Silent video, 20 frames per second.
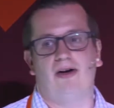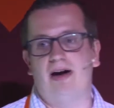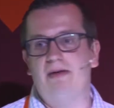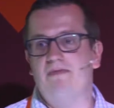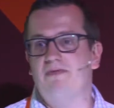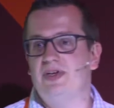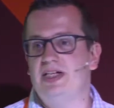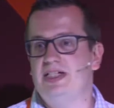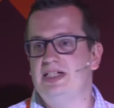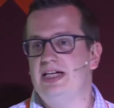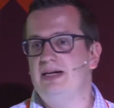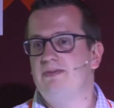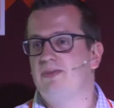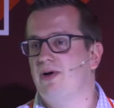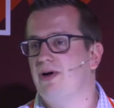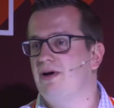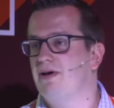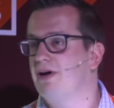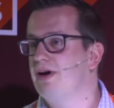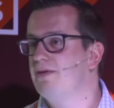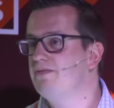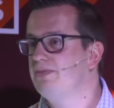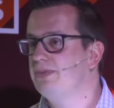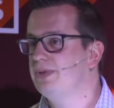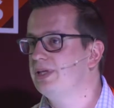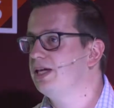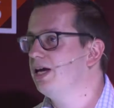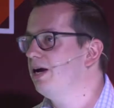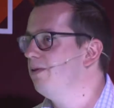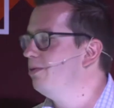MVT program,
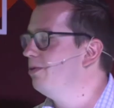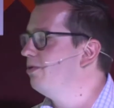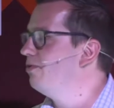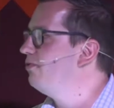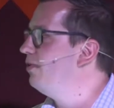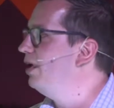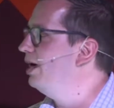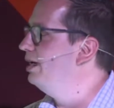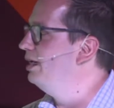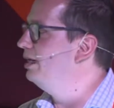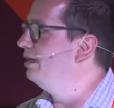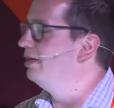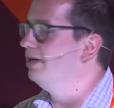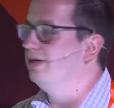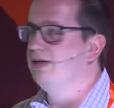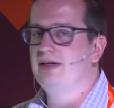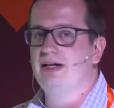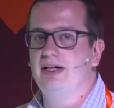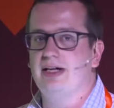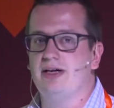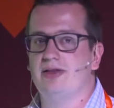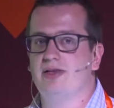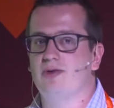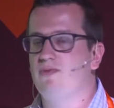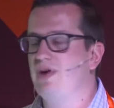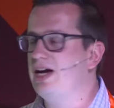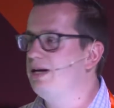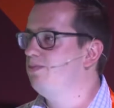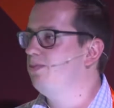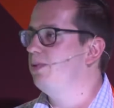and we were finding that the
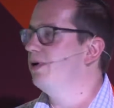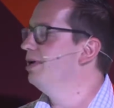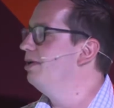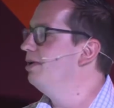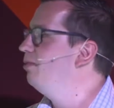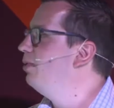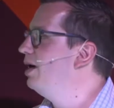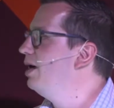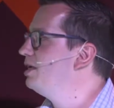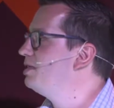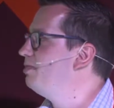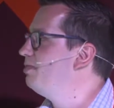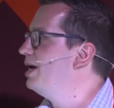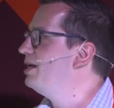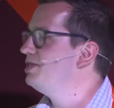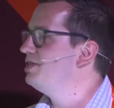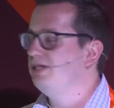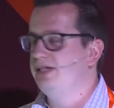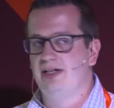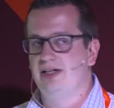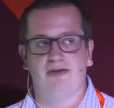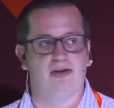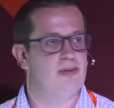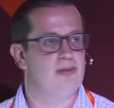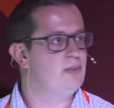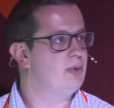red button works best in Europe,